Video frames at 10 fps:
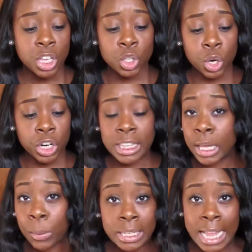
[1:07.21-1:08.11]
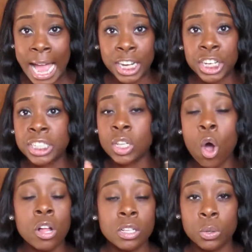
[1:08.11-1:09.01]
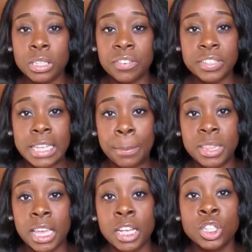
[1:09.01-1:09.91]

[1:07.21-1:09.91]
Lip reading: your liquid liners, all of those different type of things.